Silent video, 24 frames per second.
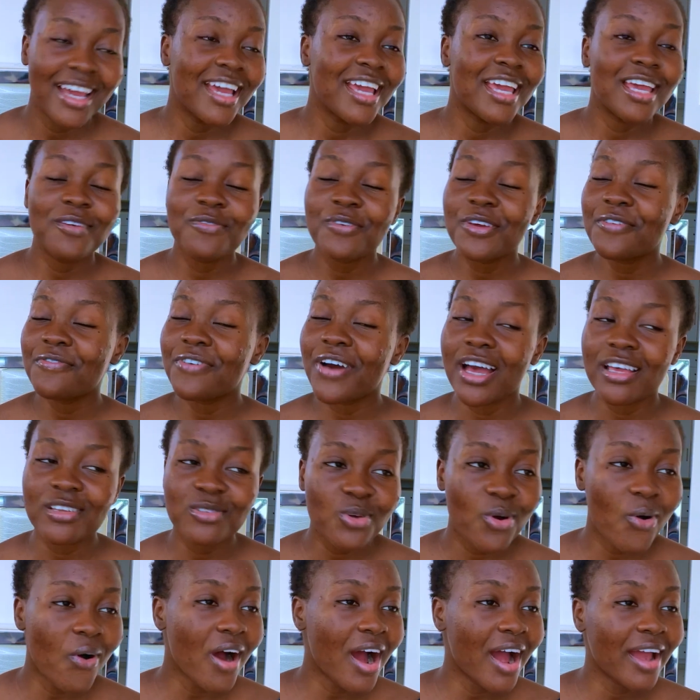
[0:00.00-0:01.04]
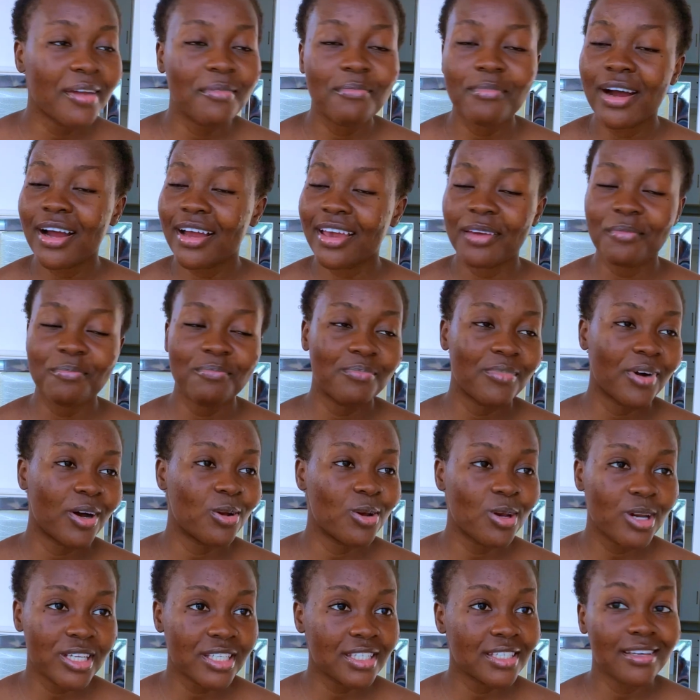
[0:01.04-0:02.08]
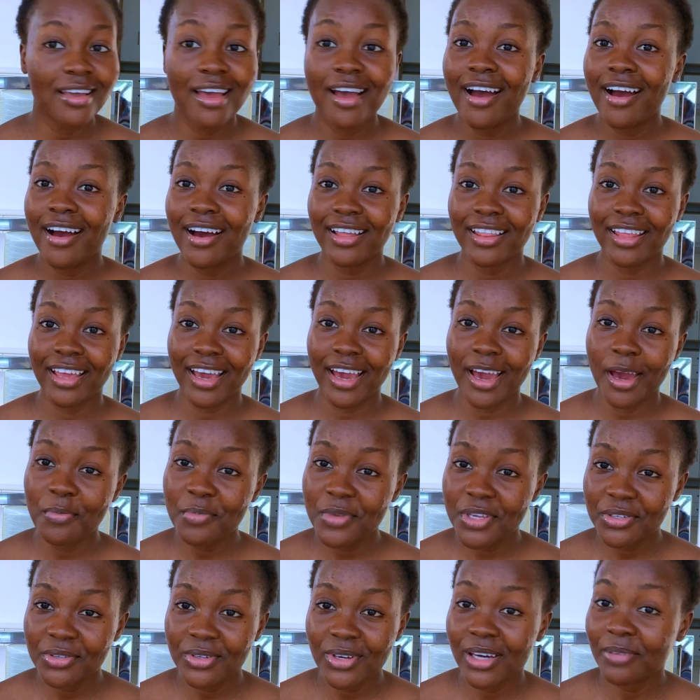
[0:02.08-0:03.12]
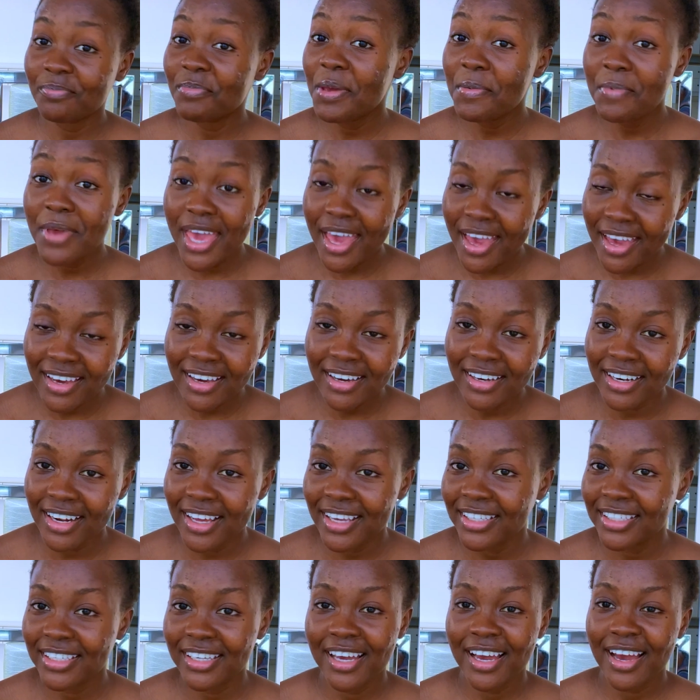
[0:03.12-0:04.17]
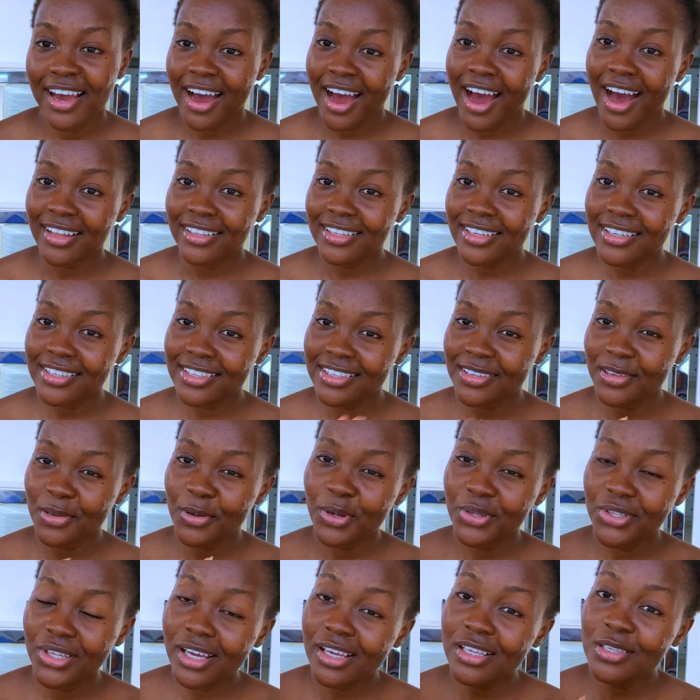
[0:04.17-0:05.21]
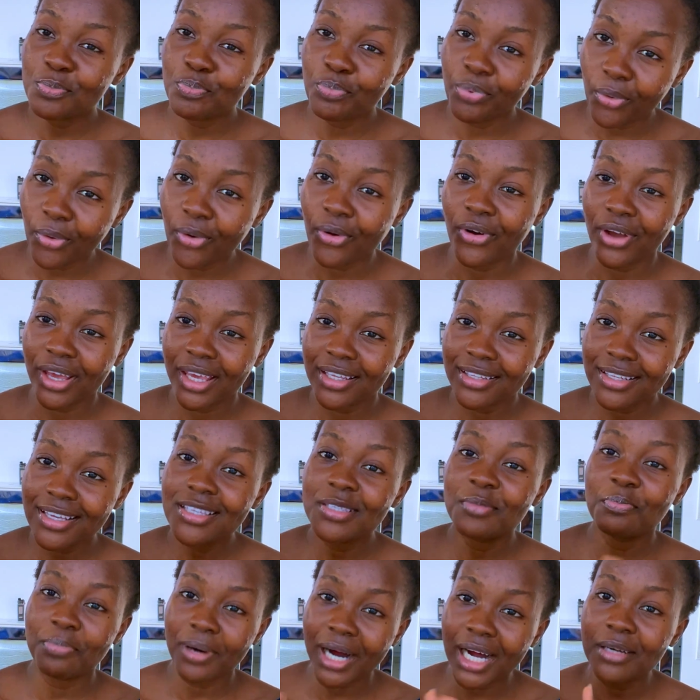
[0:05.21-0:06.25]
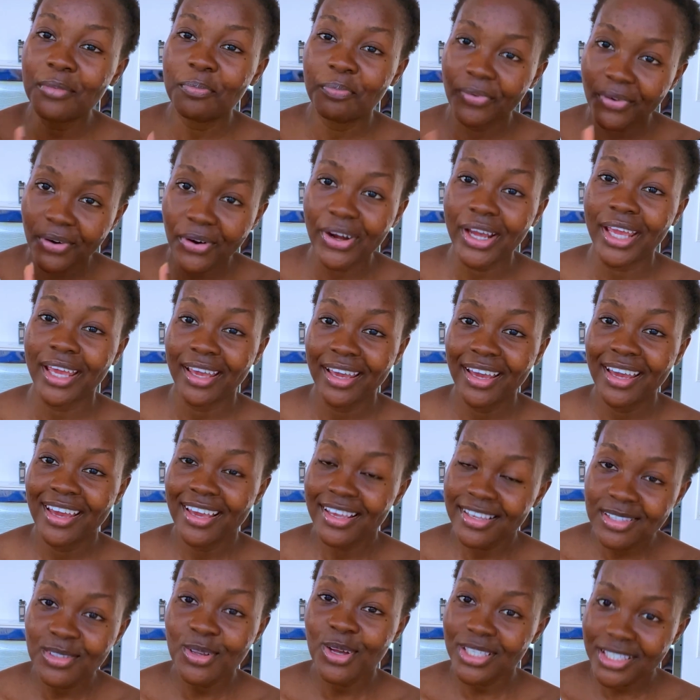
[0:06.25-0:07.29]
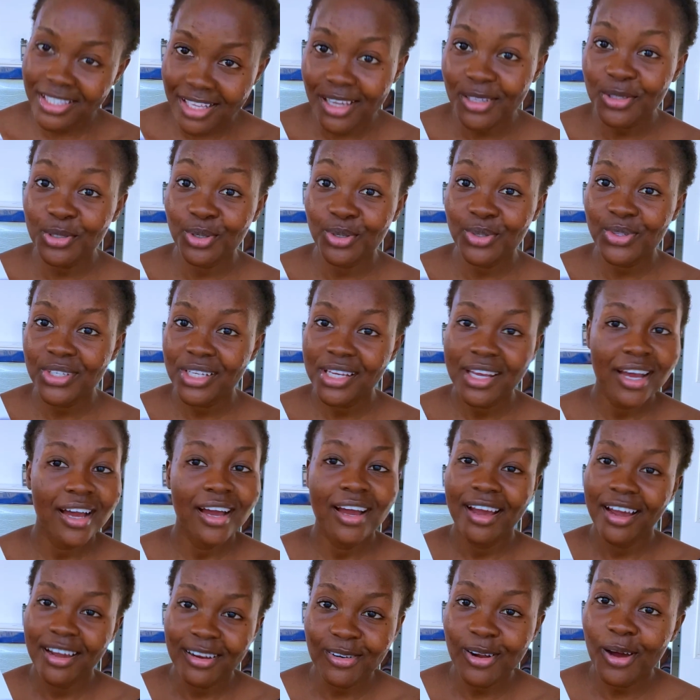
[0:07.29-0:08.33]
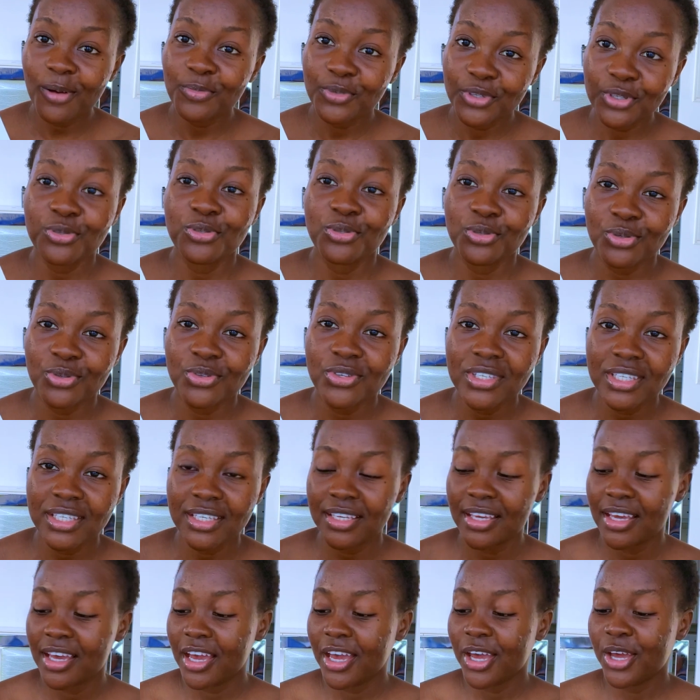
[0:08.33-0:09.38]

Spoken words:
Even if I score high mark in biology and in chemistry and maybe English, and this bad boy is not settled, I know I'm just jonesing.